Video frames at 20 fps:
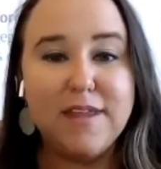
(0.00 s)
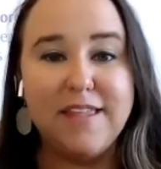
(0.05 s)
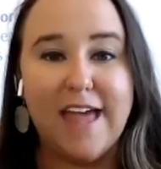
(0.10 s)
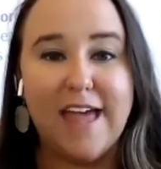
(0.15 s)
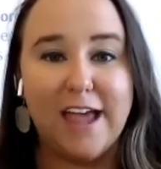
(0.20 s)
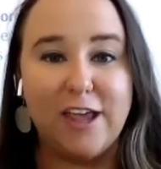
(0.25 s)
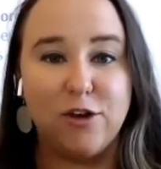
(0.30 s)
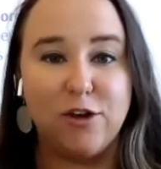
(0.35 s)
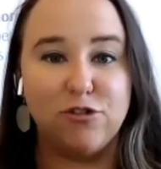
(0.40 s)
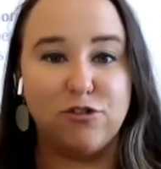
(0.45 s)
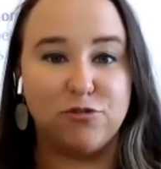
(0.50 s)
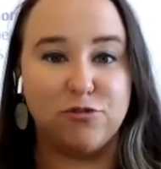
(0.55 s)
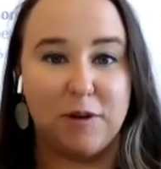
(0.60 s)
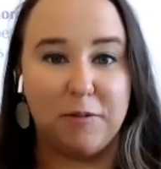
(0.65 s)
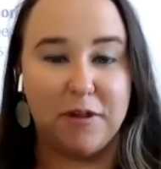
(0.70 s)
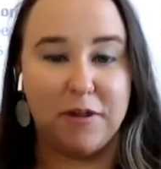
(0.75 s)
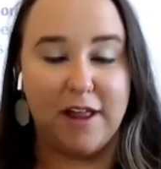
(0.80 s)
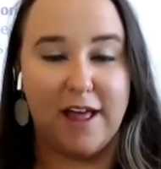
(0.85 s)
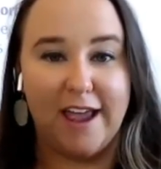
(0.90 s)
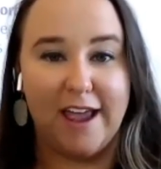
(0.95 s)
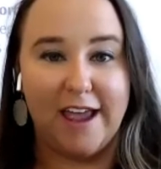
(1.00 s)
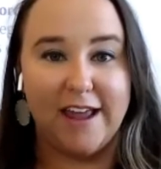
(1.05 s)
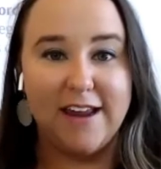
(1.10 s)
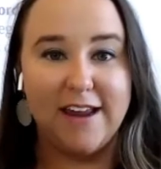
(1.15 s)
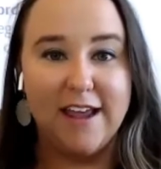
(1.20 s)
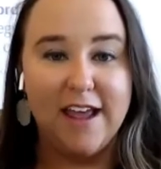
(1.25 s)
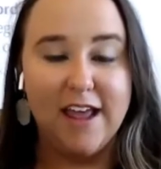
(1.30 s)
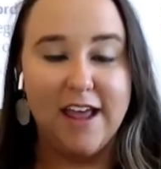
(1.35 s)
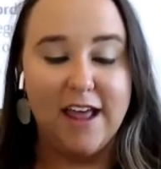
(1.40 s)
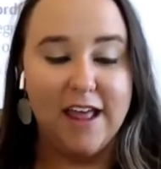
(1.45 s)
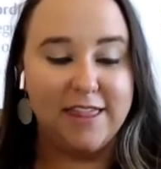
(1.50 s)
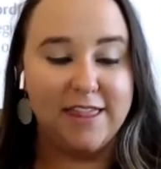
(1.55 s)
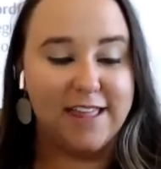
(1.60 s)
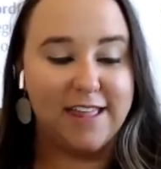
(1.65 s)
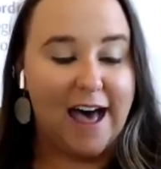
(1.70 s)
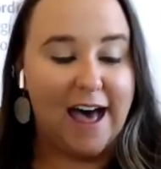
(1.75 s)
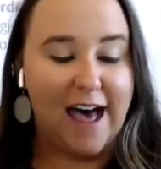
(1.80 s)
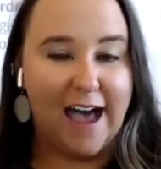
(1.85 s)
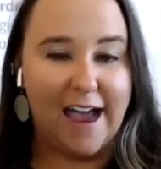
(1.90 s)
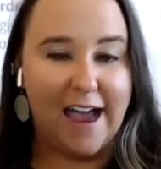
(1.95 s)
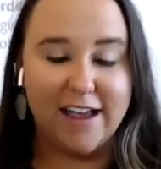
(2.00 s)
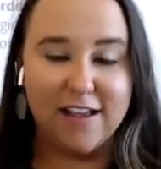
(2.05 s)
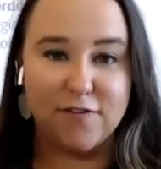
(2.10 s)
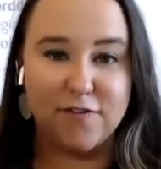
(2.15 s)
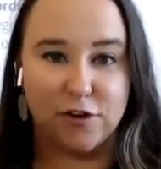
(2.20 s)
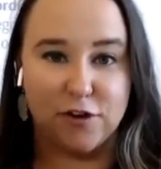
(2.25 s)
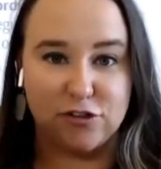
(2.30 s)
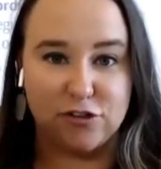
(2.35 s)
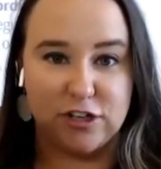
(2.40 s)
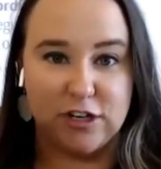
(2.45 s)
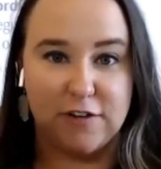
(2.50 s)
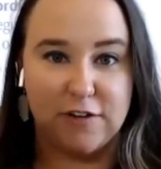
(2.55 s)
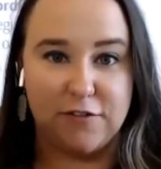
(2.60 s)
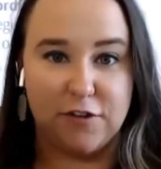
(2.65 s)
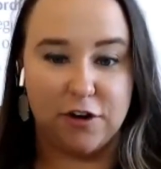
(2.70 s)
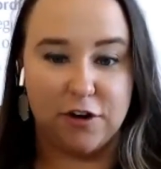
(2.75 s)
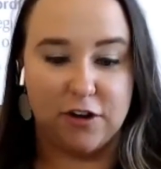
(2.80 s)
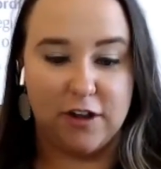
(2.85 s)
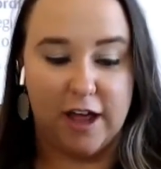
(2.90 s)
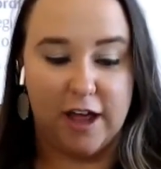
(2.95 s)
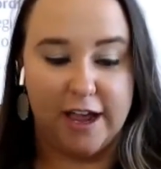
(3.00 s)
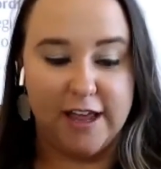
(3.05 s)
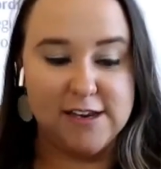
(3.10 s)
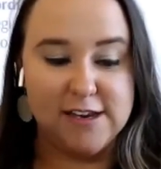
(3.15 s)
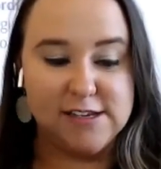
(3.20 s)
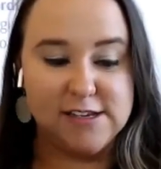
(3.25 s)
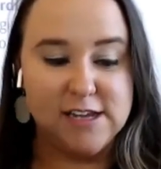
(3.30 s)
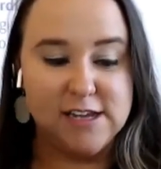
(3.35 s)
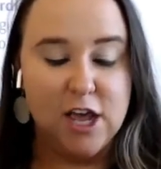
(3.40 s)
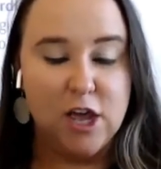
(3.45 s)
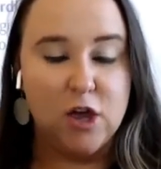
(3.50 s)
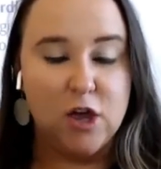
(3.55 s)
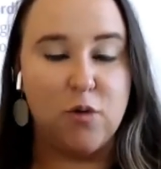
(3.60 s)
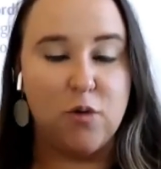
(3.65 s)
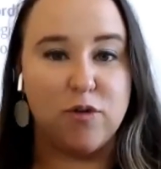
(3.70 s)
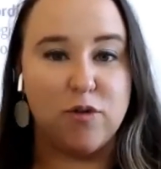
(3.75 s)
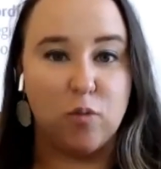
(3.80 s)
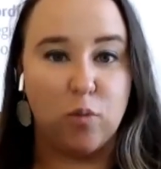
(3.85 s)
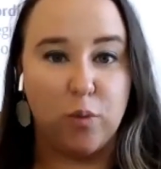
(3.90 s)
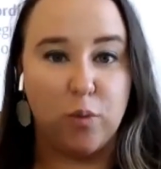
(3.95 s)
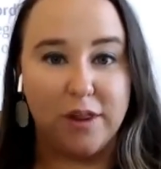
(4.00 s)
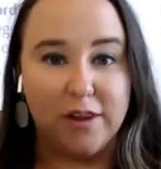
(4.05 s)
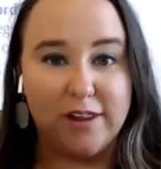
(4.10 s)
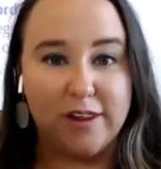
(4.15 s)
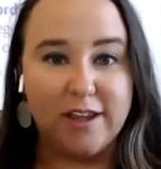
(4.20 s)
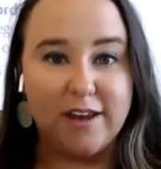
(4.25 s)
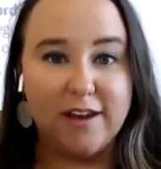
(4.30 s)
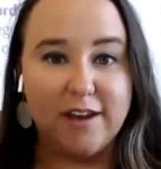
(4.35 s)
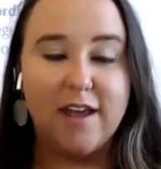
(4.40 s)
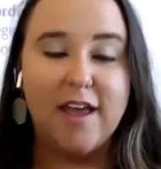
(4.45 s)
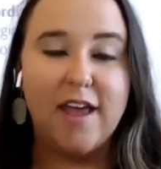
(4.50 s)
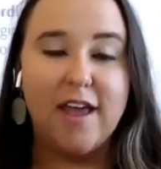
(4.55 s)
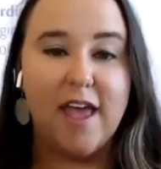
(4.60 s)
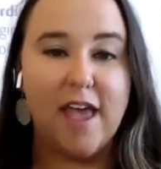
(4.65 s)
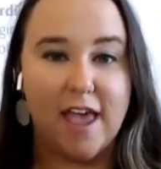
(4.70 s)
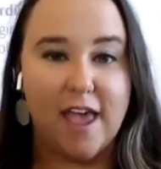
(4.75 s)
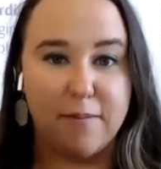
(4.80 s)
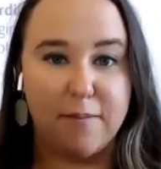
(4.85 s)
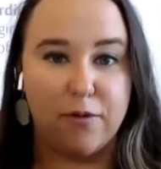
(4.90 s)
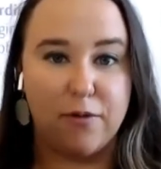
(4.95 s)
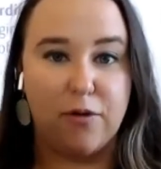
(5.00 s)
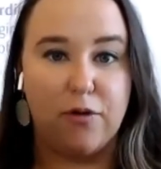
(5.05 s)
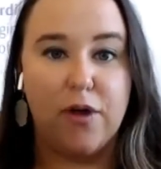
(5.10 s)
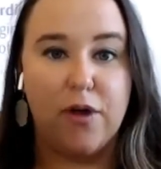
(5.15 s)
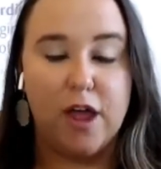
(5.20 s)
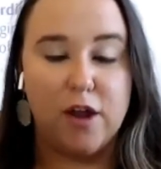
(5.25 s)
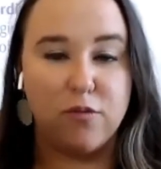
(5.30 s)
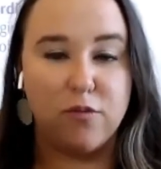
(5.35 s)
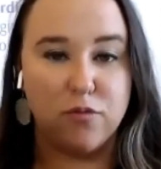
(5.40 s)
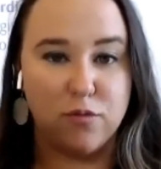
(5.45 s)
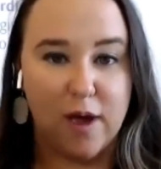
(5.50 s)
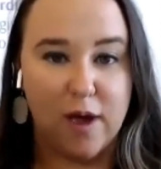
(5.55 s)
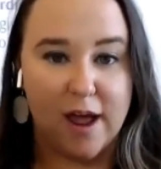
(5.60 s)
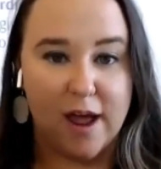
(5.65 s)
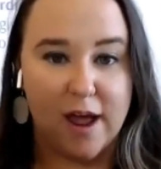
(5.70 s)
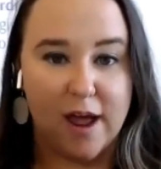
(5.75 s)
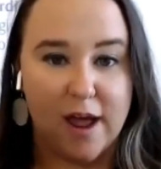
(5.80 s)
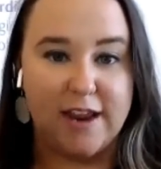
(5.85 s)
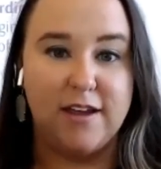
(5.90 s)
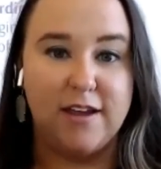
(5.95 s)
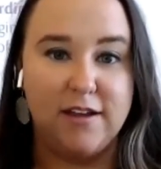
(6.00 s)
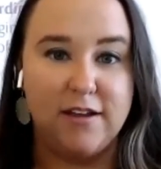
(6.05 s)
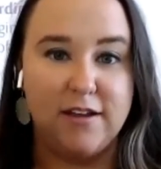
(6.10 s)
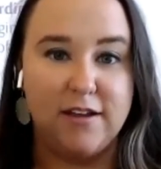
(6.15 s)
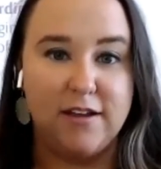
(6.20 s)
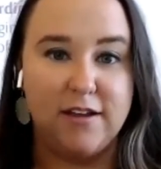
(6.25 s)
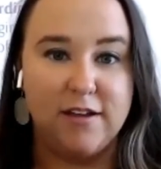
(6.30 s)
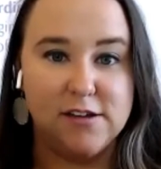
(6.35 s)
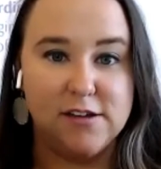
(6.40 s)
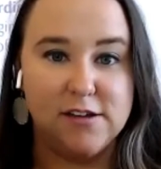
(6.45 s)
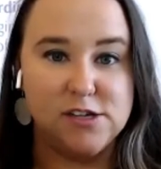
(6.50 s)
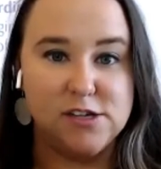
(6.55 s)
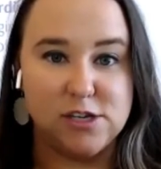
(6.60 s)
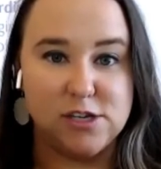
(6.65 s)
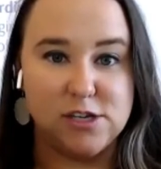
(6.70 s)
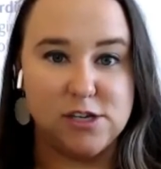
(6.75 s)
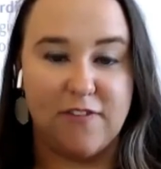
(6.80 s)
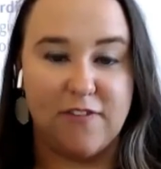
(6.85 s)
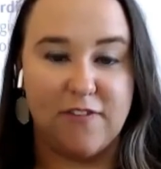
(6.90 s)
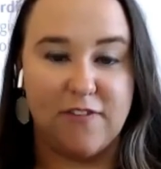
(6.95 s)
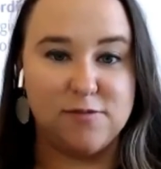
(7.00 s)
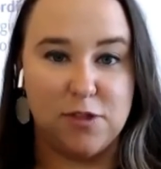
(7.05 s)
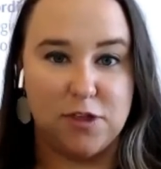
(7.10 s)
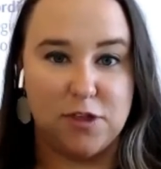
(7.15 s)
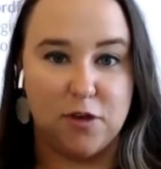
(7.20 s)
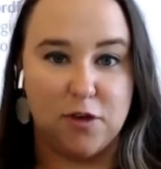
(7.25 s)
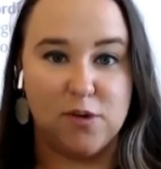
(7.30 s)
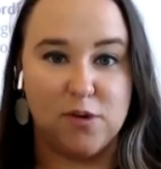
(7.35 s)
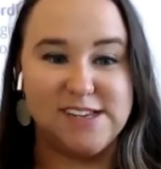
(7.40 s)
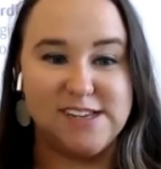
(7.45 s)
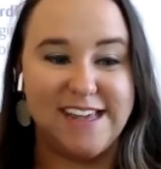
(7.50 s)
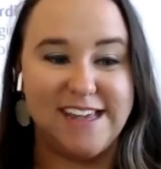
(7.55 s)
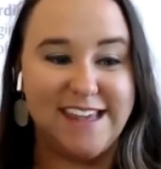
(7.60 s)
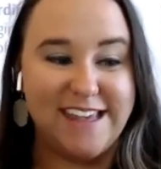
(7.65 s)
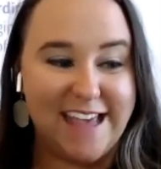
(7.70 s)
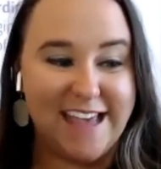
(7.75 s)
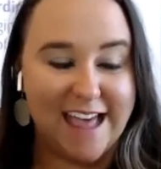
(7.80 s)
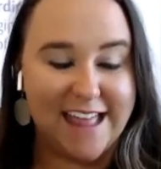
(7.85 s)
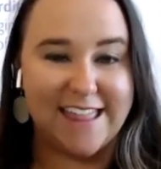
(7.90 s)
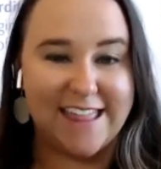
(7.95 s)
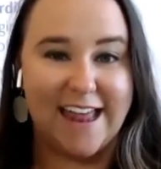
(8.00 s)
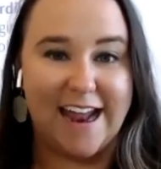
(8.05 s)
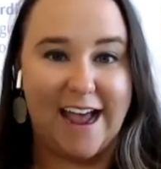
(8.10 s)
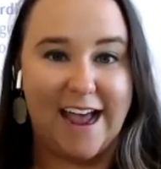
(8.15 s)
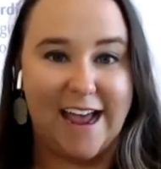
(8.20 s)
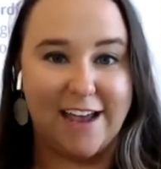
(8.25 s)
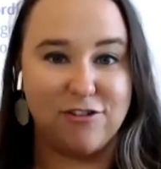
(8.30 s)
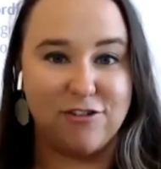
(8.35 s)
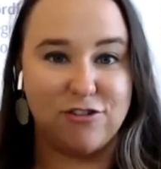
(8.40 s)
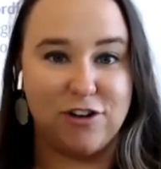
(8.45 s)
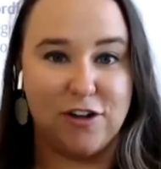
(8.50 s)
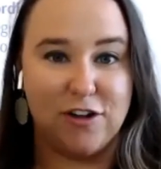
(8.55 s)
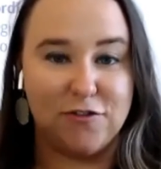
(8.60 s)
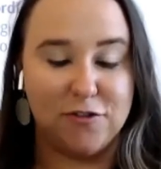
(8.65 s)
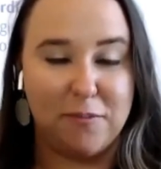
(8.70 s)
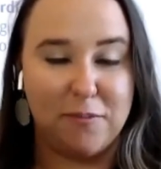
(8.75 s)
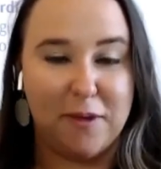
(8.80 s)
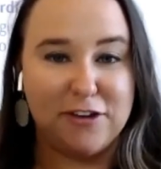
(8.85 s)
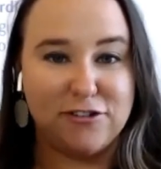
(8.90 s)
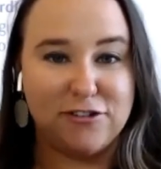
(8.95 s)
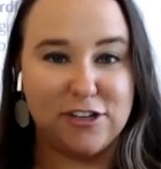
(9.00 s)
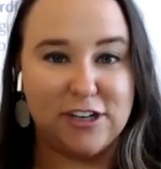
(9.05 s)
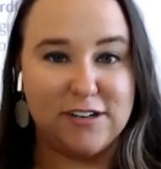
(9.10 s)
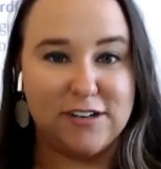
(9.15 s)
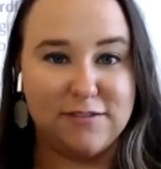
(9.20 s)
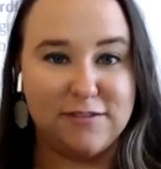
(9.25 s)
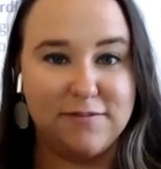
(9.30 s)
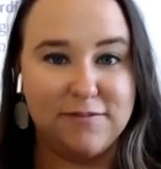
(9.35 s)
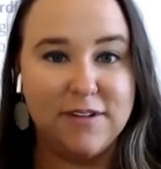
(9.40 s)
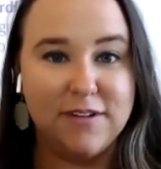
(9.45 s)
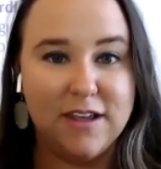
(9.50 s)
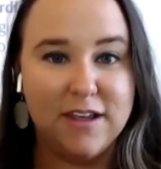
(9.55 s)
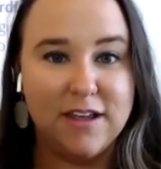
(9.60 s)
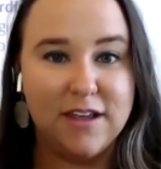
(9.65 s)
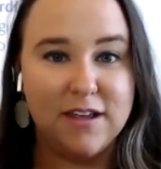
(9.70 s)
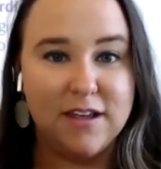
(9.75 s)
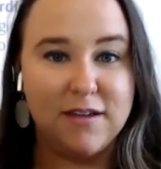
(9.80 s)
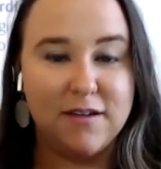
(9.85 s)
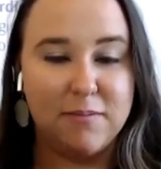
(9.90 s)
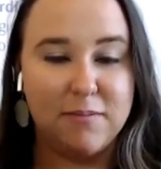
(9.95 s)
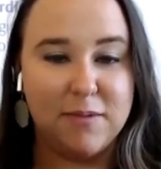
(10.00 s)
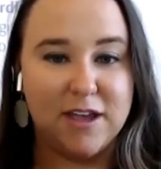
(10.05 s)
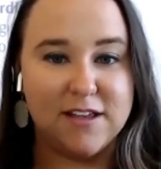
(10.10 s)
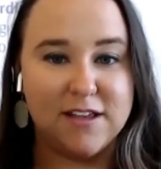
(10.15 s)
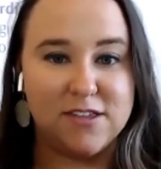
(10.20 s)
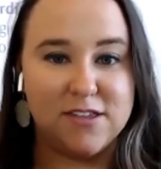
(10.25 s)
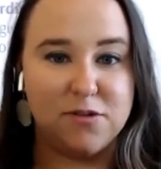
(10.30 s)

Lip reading: that your dream client, the highest version of your client, who is willing, able, and ready to invest with you to get that highest transformation. Because